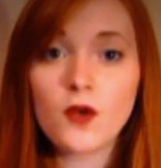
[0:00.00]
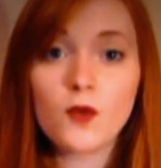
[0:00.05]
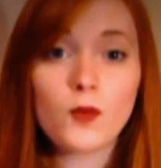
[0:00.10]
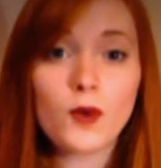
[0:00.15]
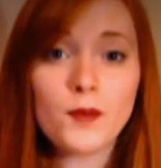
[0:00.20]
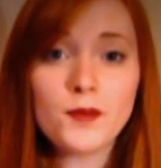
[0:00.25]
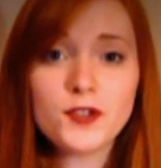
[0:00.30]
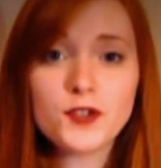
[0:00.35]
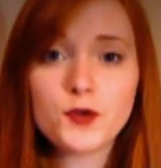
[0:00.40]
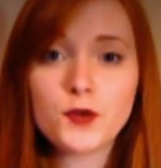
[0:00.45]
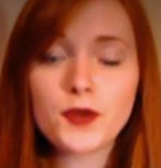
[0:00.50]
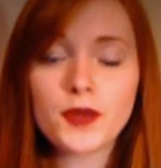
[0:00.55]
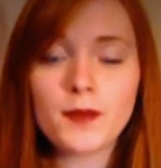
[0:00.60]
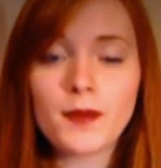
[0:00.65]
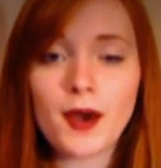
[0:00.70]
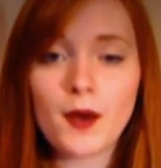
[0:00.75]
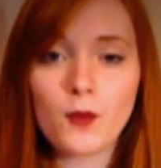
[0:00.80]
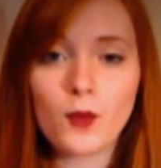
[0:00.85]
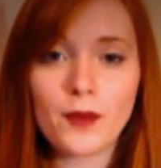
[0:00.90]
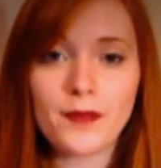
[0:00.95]
When we're talking
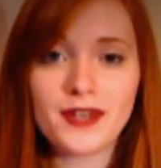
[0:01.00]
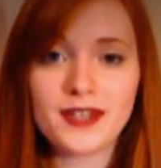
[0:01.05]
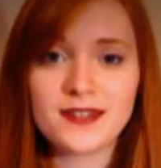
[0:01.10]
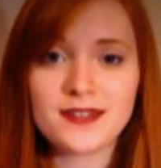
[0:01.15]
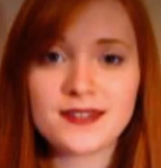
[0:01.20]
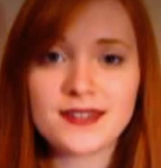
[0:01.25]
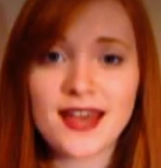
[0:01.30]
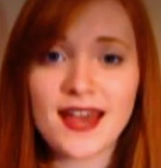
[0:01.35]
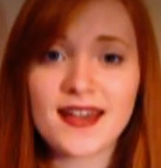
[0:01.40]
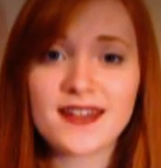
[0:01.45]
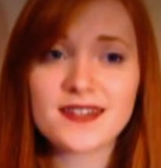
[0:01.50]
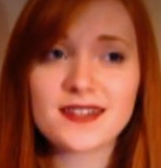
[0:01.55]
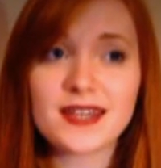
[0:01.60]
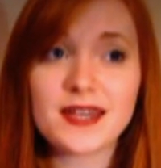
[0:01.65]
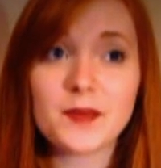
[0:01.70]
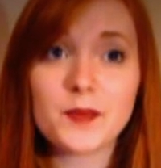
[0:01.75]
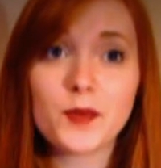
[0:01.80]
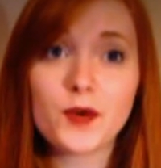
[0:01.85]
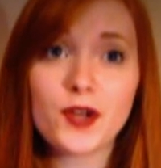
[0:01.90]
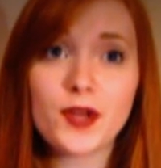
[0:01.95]
about women and sex,
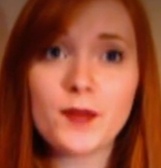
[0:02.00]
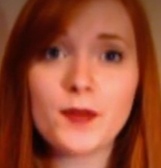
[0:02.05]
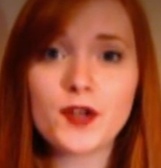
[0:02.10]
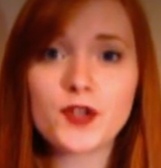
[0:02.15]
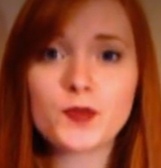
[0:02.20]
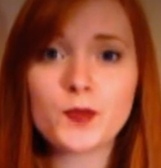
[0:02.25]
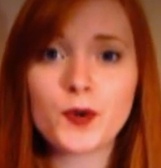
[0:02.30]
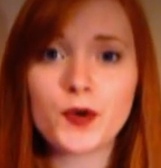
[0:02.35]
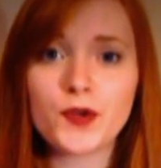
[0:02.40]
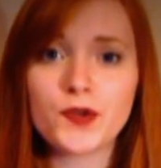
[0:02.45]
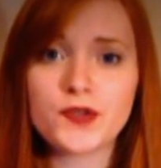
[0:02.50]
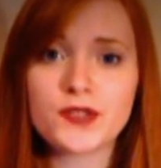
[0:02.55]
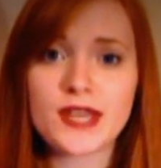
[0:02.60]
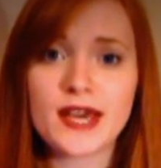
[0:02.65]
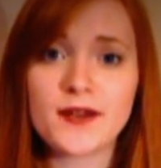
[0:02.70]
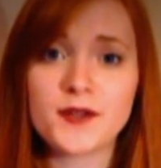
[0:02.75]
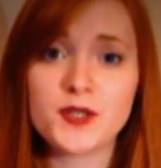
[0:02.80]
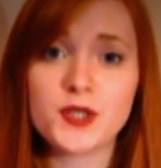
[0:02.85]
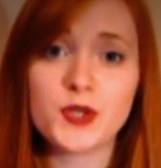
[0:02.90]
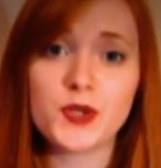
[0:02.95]
it pretty much boils
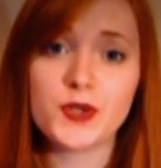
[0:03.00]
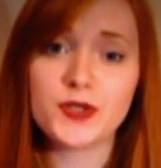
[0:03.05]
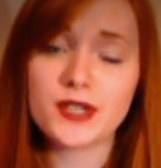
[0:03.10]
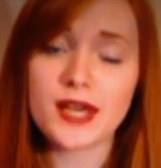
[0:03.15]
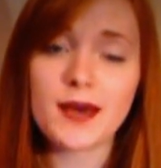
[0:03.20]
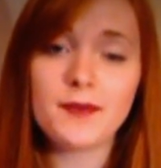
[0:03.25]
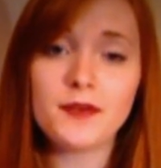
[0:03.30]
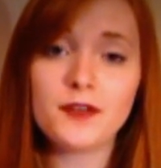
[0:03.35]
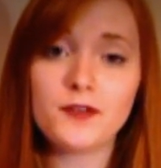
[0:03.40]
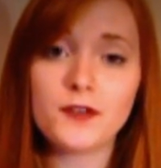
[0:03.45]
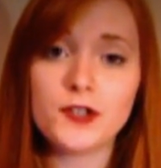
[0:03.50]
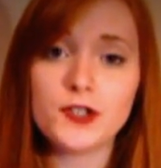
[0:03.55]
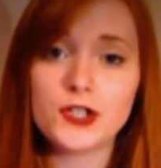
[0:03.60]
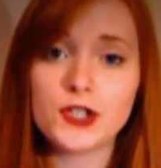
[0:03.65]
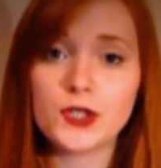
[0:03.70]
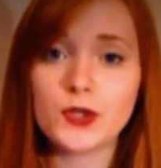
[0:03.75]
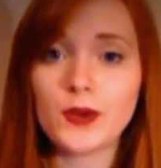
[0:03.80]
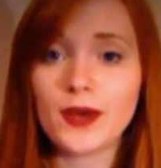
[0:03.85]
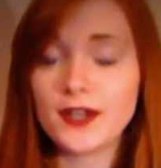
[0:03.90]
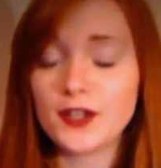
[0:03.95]
down to you're damned if you
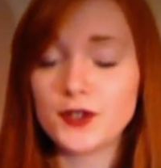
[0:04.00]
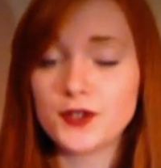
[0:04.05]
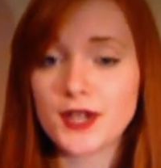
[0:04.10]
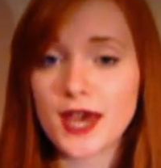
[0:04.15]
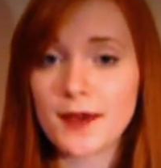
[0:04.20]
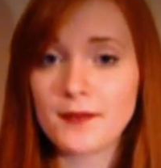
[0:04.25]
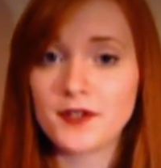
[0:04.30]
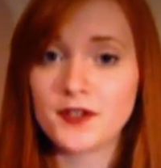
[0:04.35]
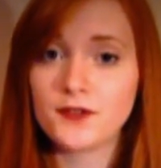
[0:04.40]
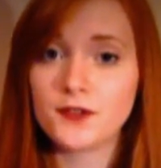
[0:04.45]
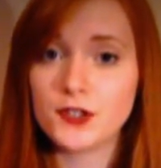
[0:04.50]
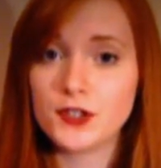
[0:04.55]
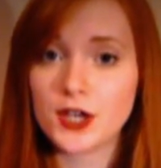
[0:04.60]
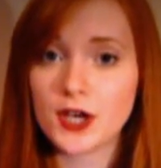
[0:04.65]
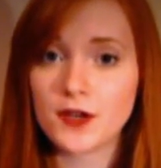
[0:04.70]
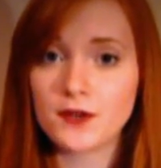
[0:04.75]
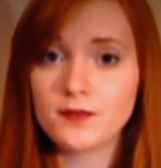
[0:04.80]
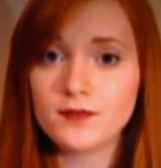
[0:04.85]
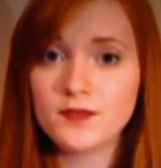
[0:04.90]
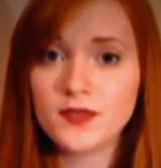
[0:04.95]
do and you're damned if you
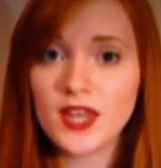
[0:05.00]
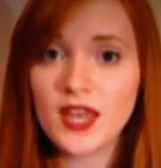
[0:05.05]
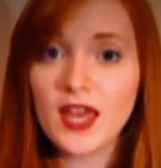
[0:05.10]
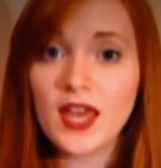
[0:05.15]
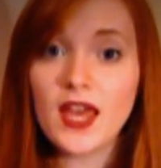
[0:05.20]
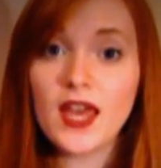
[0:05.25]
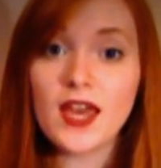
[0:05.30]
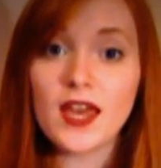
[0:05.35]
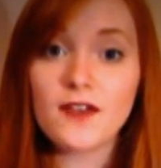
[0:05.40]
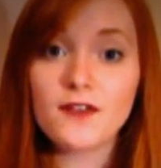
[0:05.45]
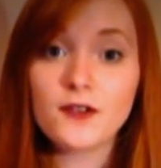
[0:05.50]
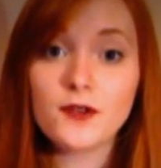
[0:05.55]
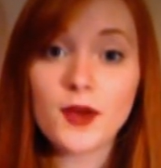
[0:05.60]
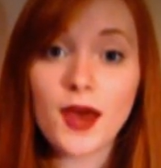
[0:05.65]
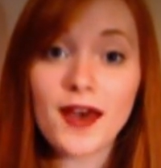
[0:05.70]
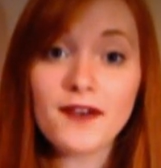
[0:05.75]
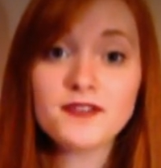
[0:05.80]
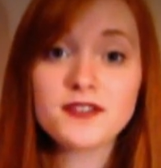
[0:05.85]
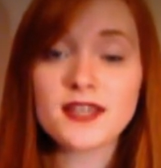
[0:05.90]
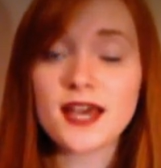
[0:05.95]
don't. If you
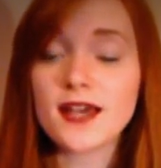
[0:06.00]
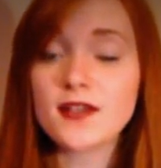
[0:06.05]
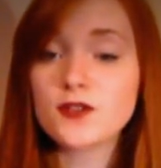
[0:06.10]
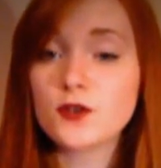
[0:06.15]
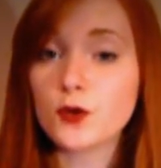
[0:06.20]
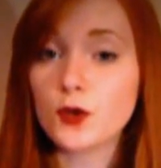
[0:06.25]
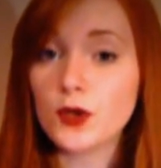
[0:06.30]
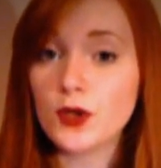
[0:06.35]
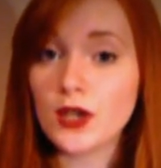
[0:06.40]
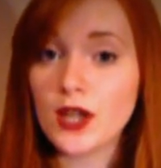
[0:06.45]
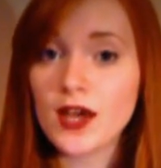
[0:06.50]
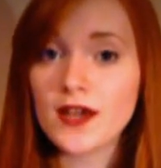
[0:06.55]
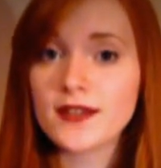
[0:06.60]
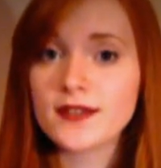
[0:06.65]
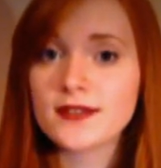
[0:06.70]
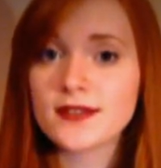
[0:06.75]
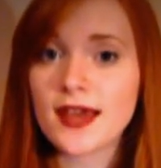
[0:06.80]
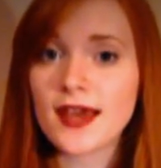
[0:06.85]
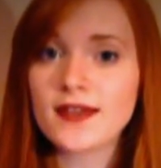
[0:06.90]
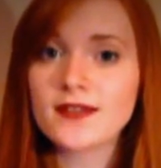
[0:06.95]
have sex or you
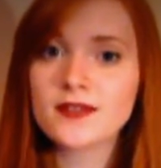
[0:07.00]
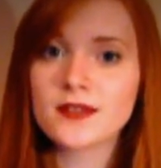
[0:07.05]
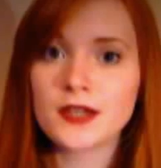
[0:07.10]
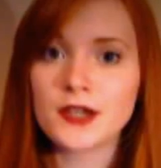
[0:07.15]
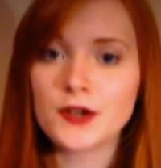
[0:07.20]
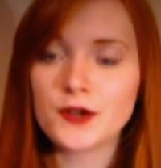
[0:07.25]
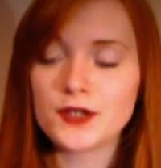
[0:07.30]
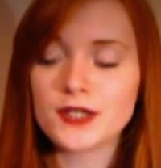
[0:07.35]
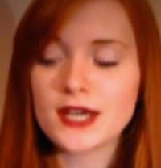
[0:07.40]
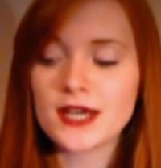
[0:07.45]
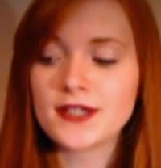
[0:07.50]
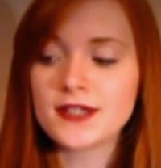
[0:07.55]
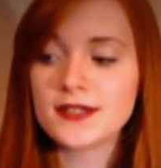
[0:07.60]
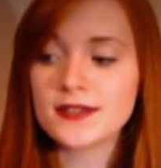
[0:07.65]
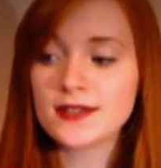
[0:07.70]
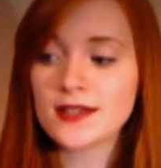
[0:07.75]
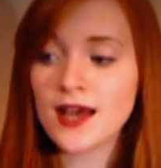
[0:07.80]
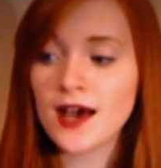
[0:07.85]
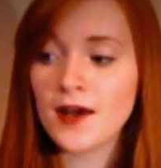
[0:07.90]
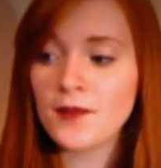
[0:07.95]
like sex, then you're a dirty
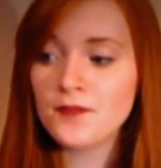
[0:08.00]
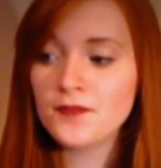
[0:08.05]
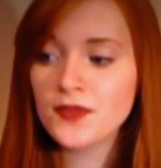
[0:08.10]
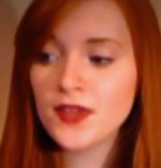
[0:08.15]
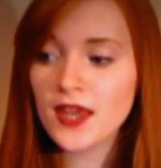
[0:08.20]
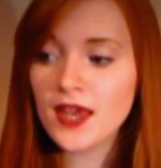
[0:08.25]
slut.